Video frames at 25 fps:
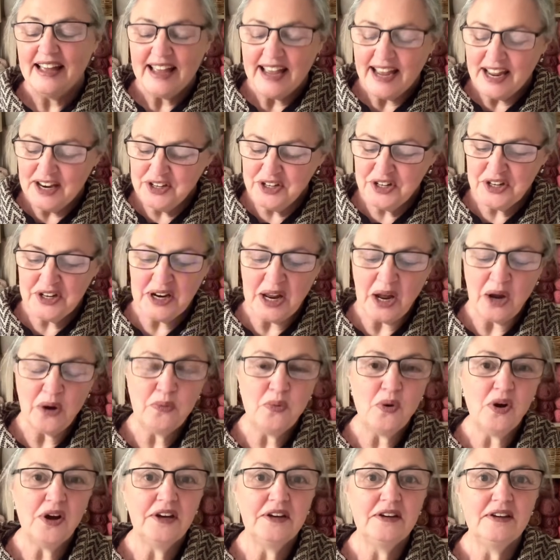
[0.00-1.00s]
And you know
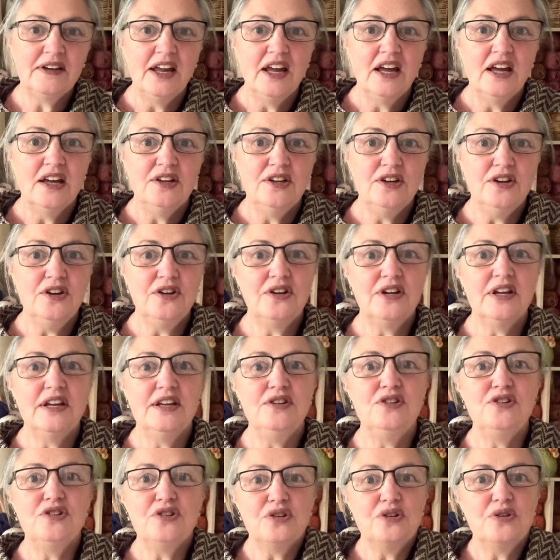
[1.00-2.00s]
what? You
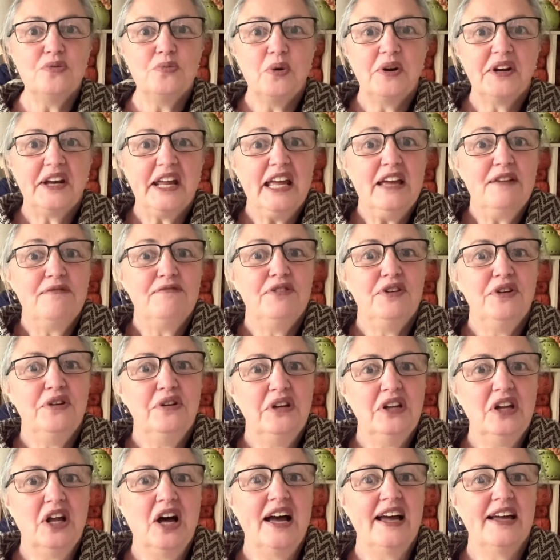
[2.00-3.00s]
can do whatever
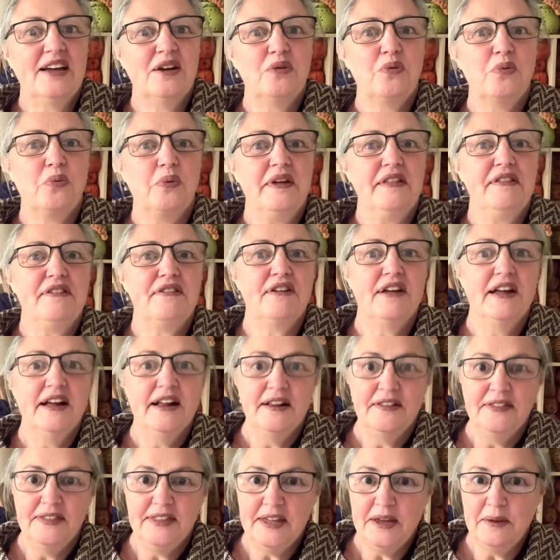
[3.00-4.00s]
you like with
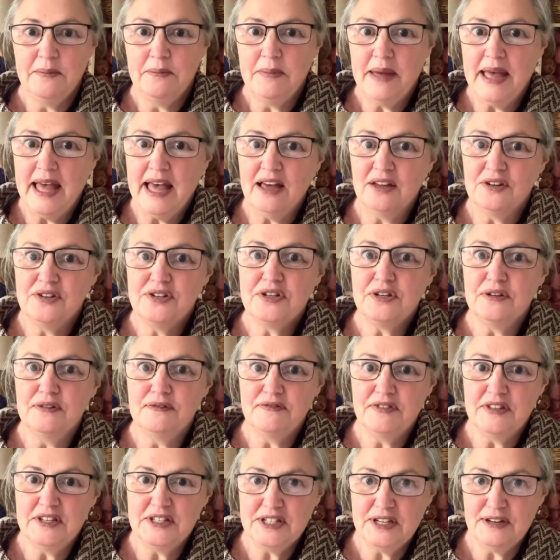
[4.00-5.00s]
the amount
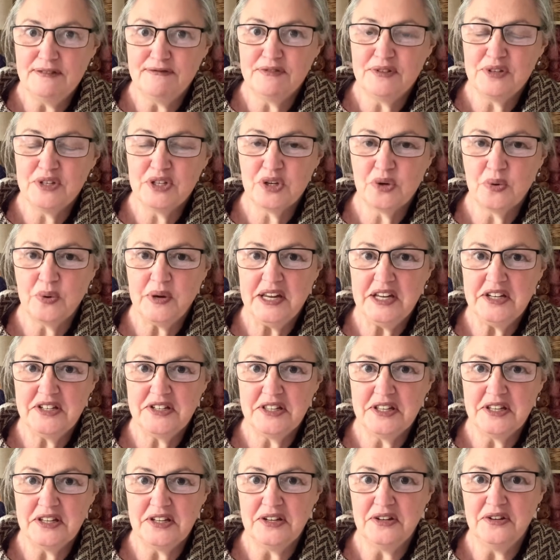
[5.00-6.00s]
of the different squares
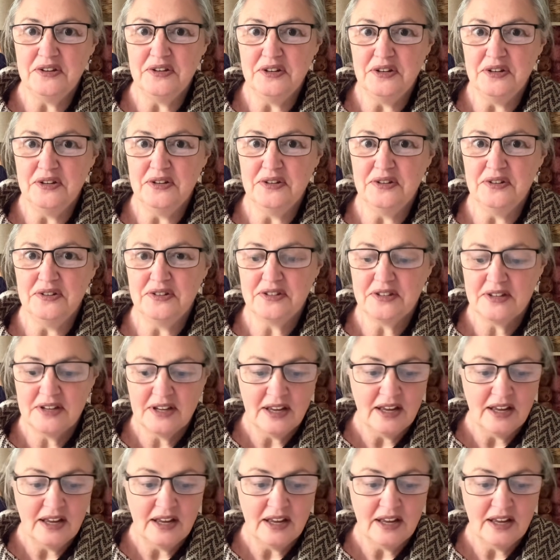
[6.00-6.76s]
that you use.